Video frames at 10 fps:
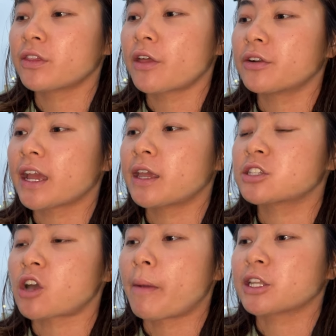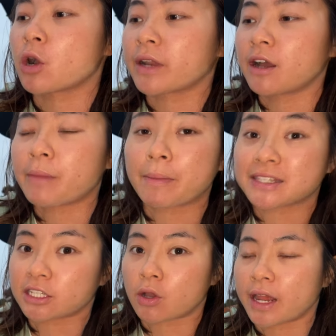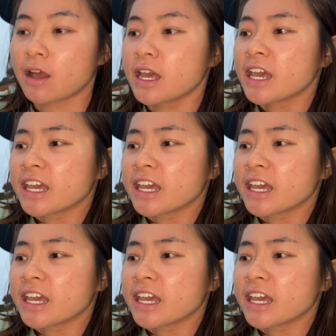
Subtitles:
the other day, he saw my toenail, my missing toenail.